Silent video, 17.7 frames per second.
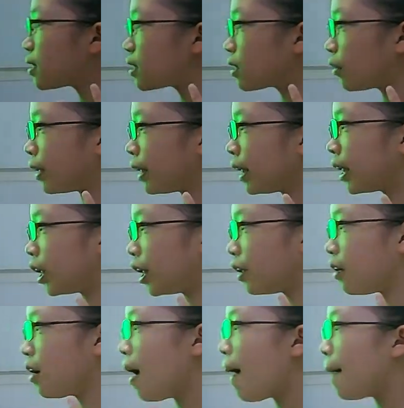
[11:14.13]
So
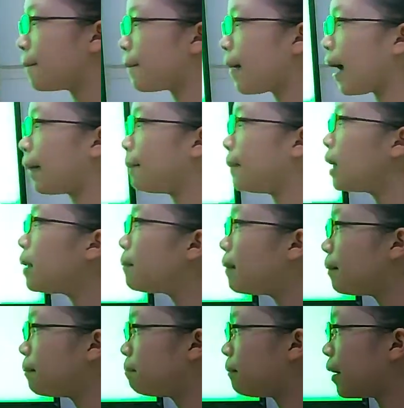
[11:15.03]
here, my
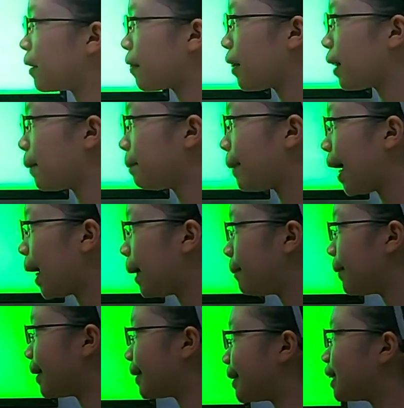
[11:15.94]
minimum monthly
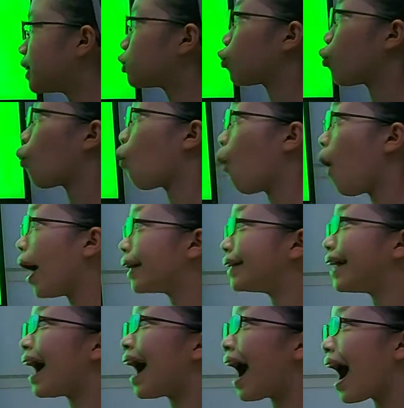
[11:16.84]
payment is
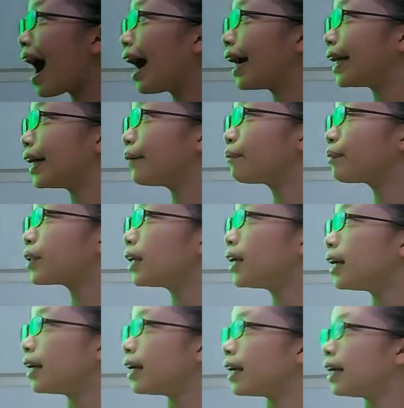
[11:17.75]
quite high.
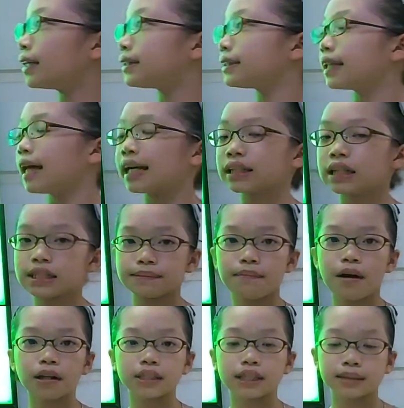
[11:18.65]
It's like the
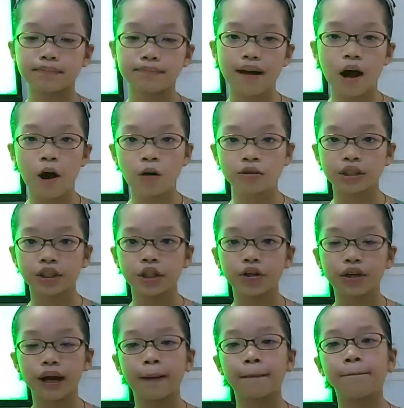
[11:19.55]
smallest amount
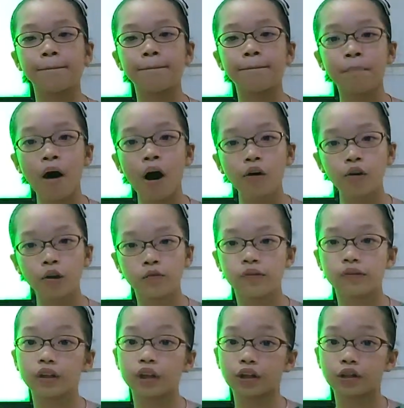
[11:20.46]
you can borrow
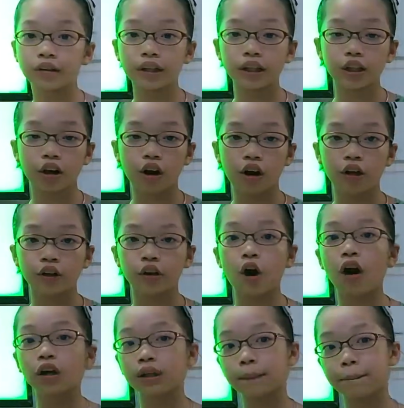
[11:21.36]
from the credit card
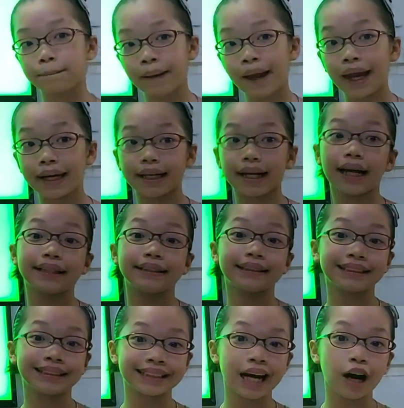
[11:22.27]
on the bank
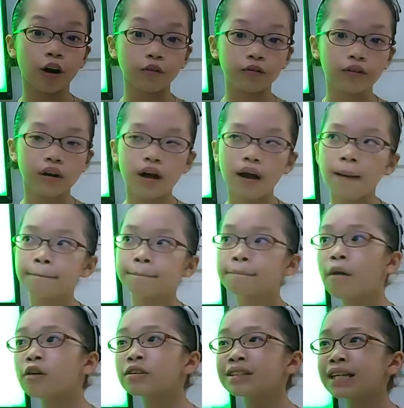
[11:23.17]
itself,
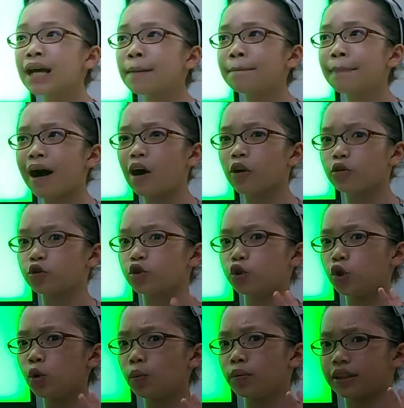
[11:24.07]
mostly about
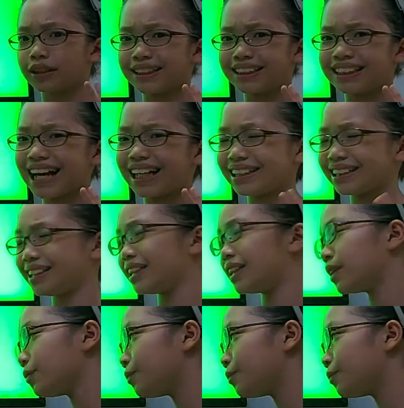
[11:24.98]
2%.